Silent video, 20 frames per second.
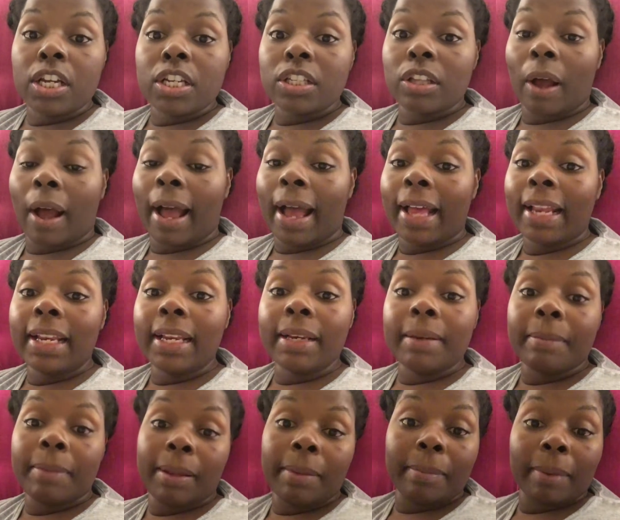So I
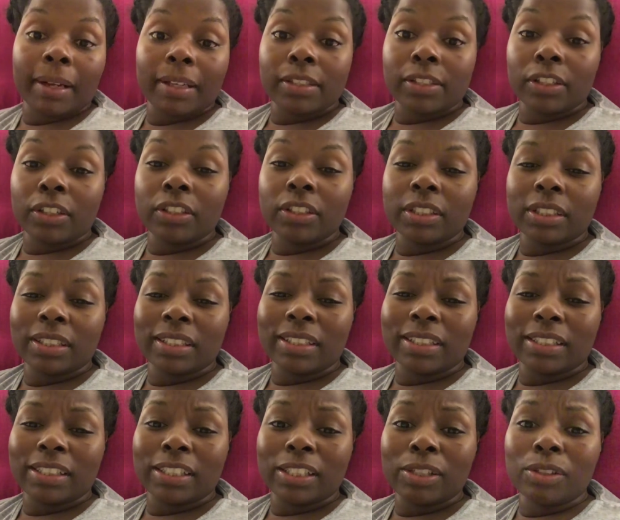didn't meet my surgeon
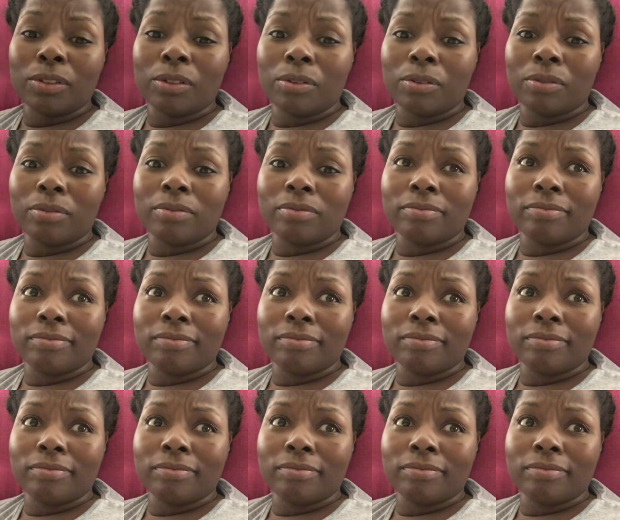until